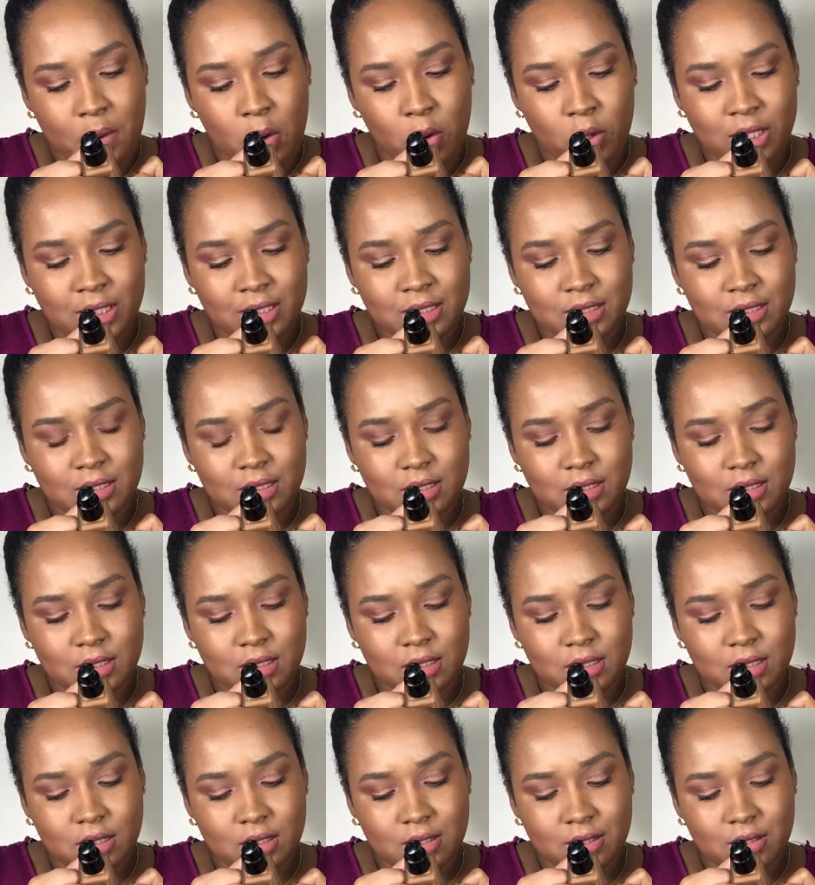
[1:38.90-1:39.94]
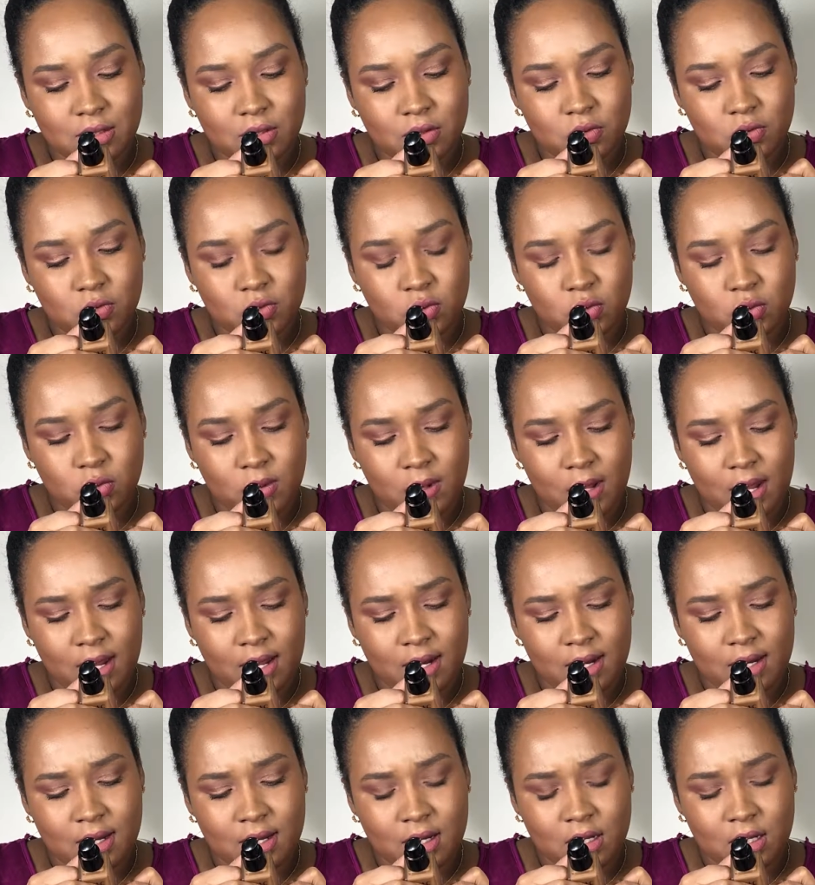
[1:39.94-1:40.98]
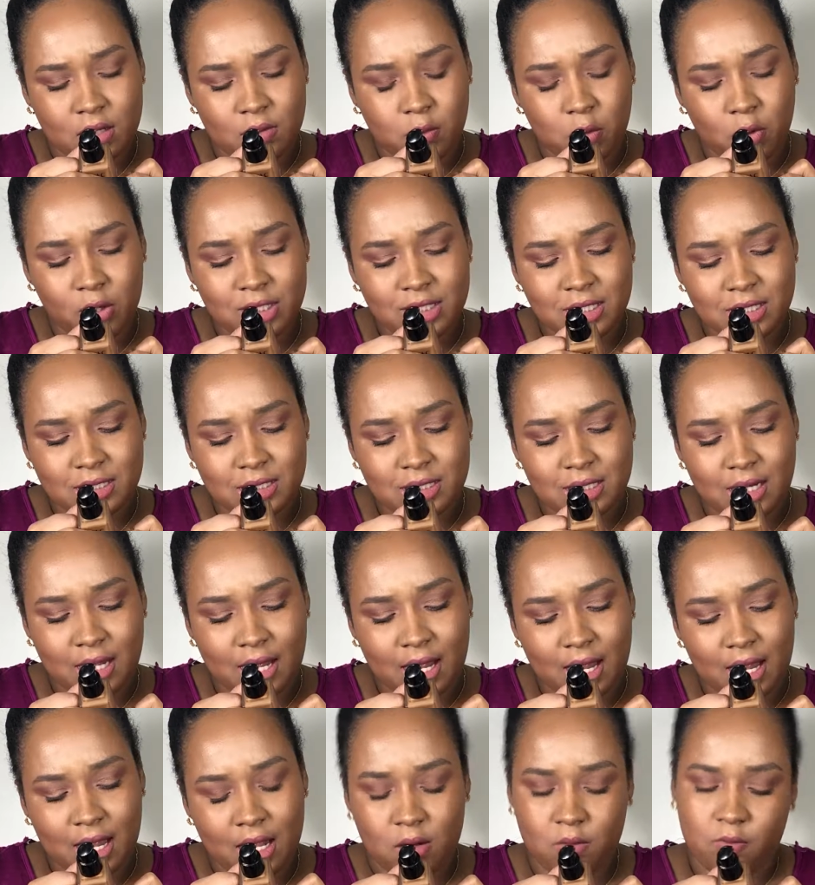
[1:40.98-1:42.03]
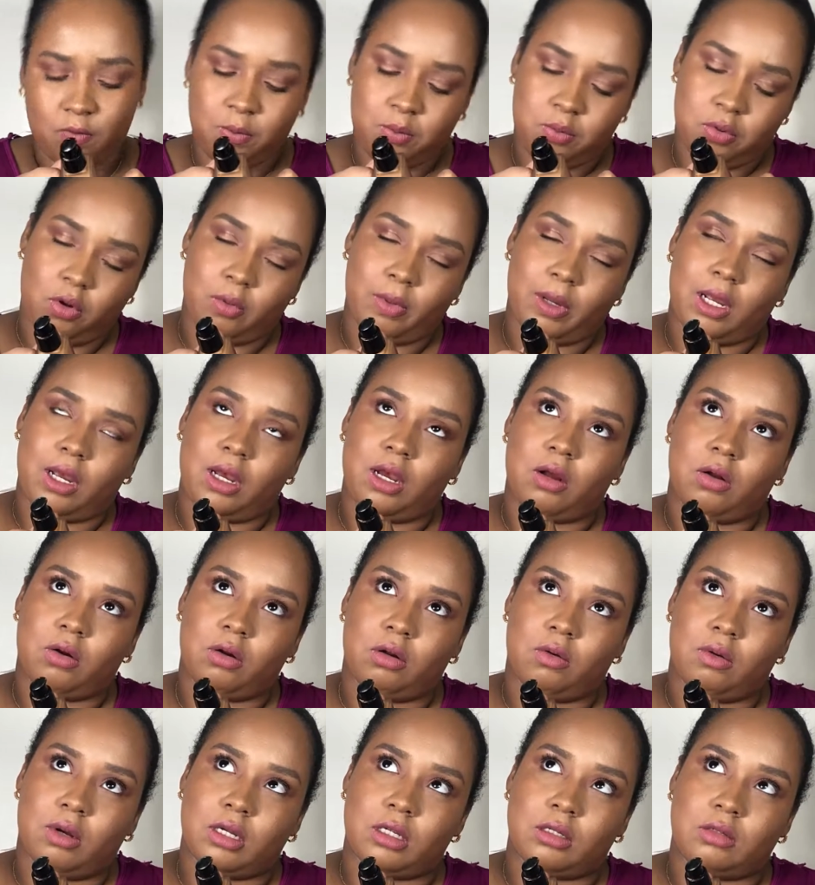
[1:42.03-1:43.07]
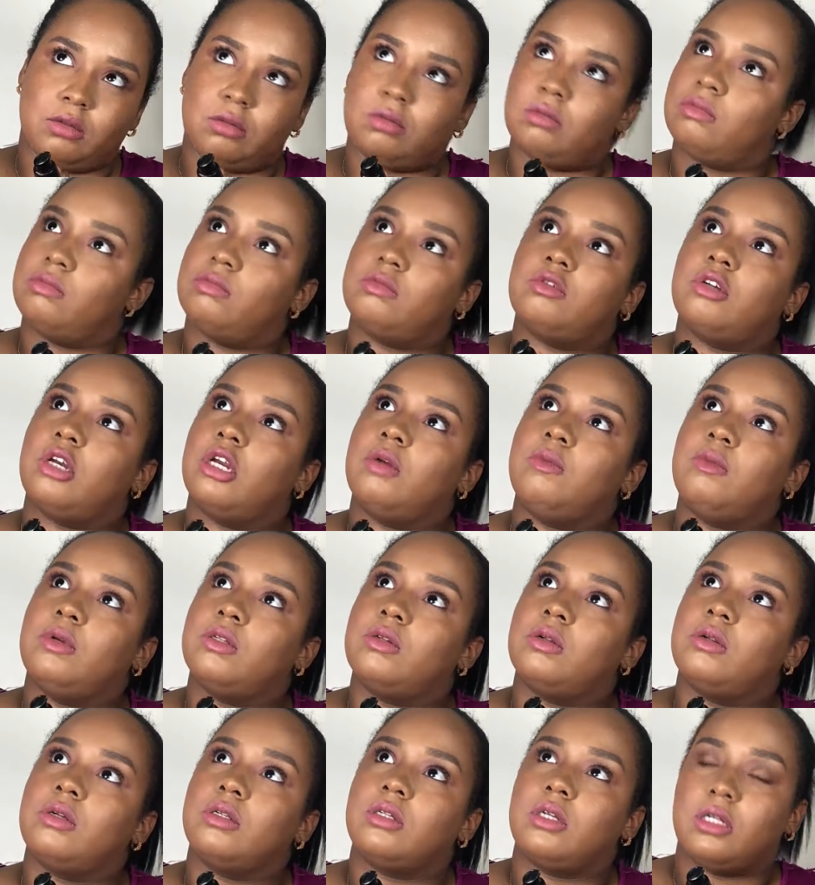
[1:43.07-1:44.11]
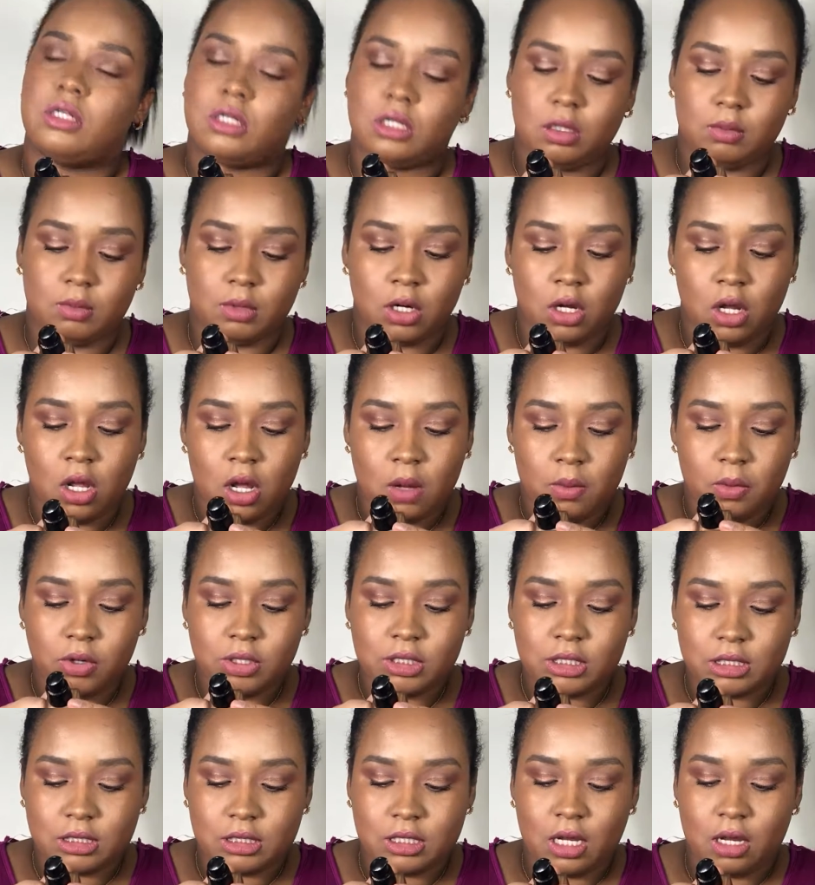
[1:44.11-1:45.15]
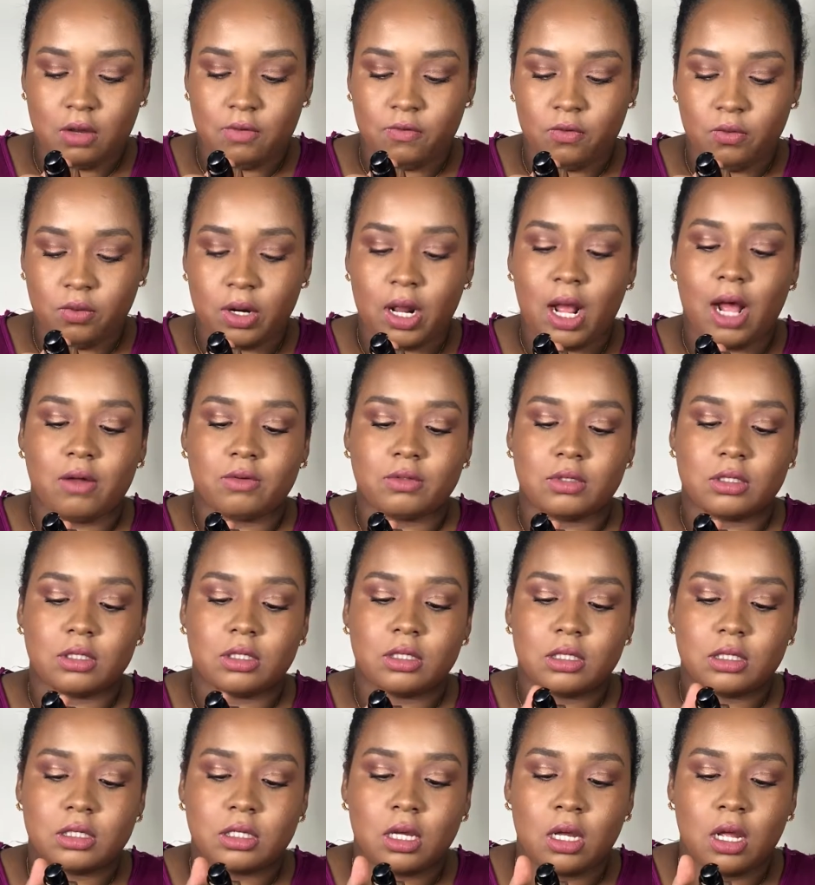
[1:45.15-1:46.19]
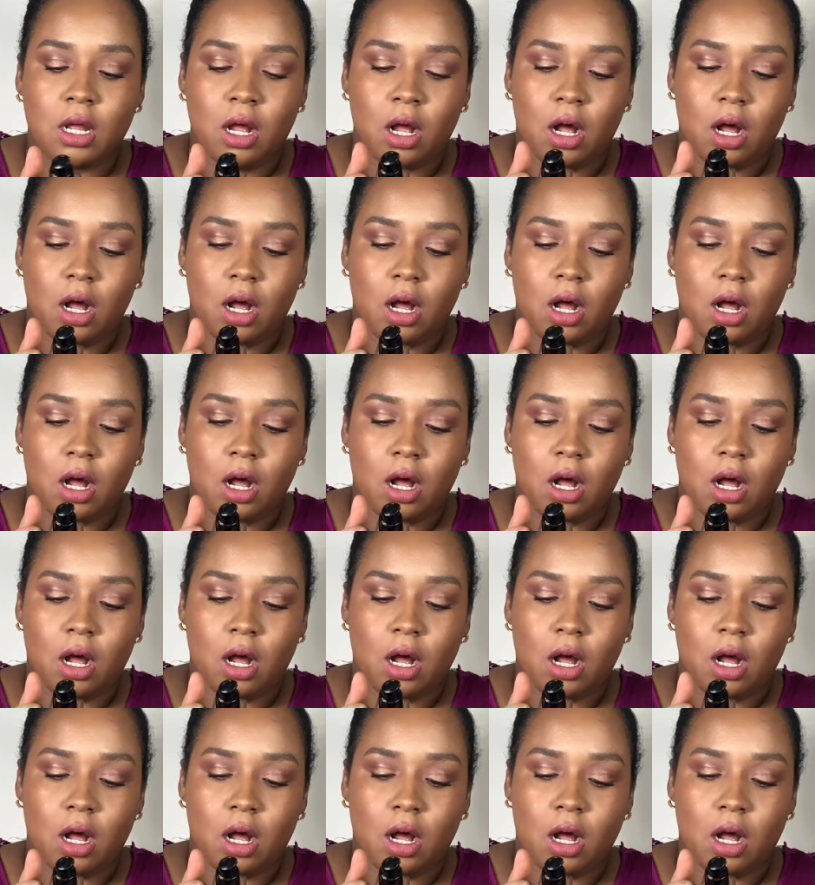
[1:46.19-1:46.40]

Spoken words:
0.68. Oh my god, I don't know why it's taking me so long to say the number. 0.68 fluid ounces.